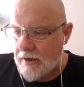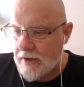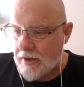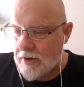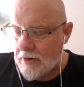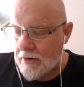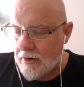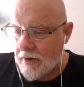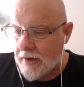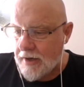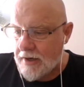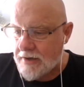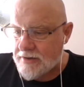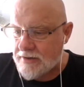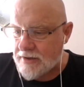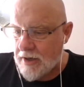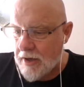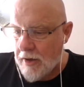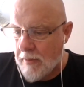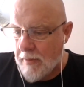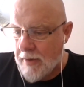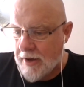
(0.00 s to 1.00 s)

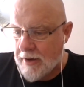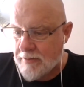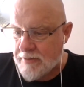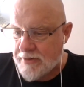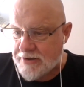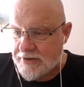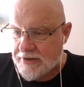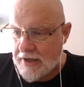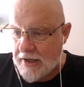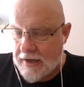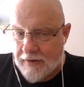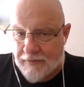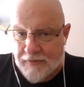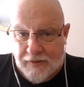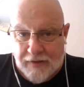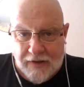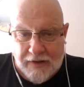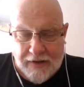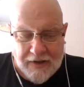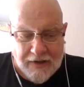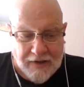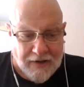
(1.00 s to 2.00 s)
Occasionally I make a mistake of
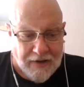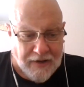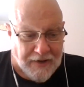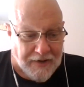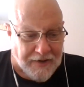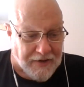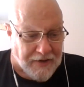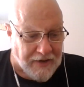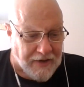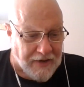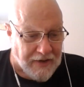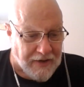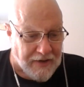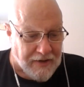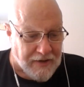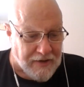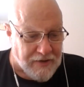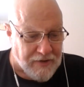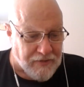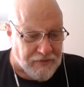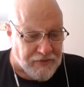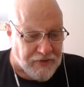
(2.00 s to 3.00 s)
clicking on a
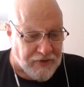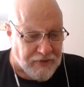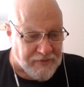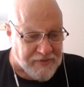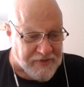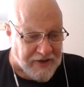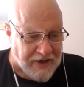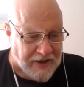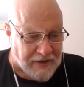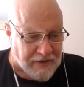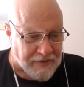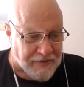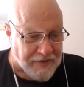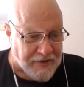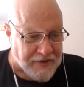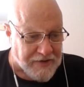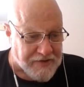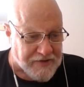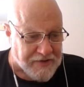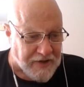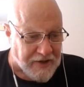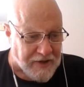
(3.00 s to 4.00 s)
YouTube channel that
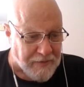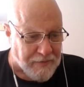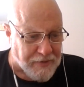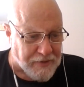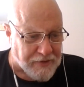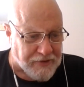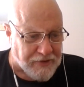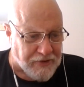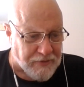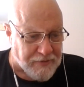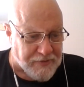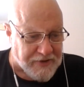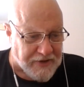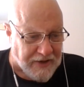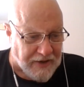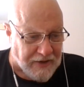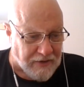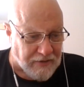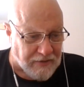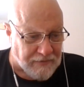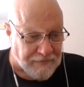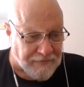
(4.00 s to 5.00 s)
is not a BookTube
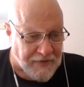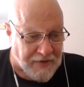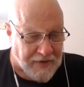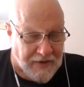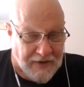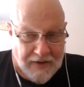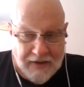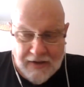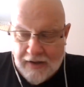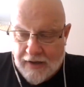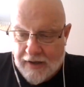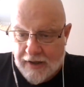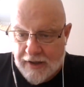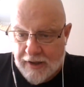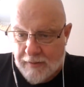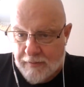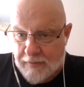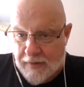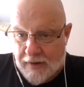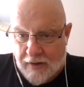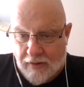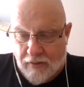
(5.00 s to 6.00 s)
channel, and
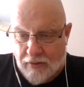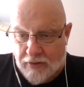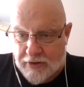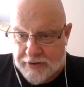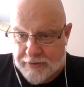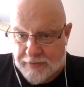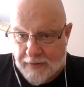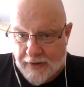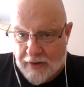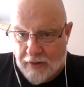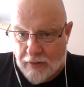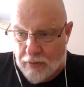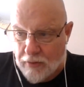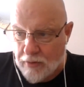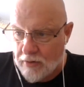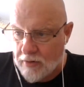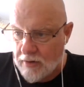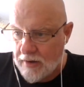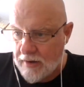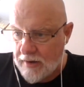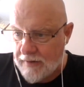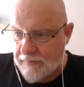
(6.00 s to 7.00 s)
then of course my
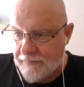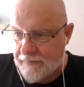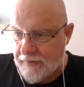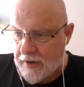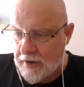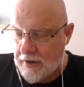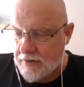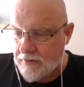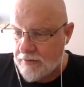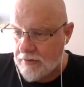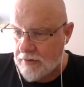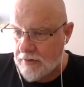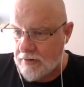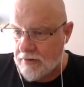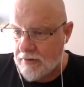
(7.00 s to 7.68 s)
whole feed